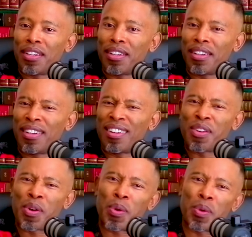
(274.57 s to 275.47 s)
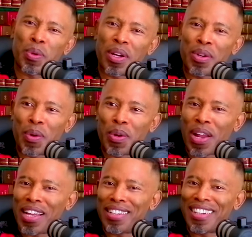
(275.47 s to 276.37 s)
No, no, no,
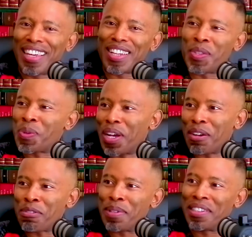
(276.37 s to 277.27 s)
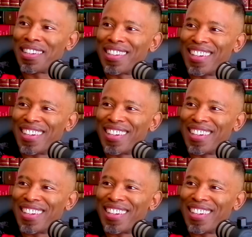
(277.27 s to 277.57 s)
no. I didn't get into government.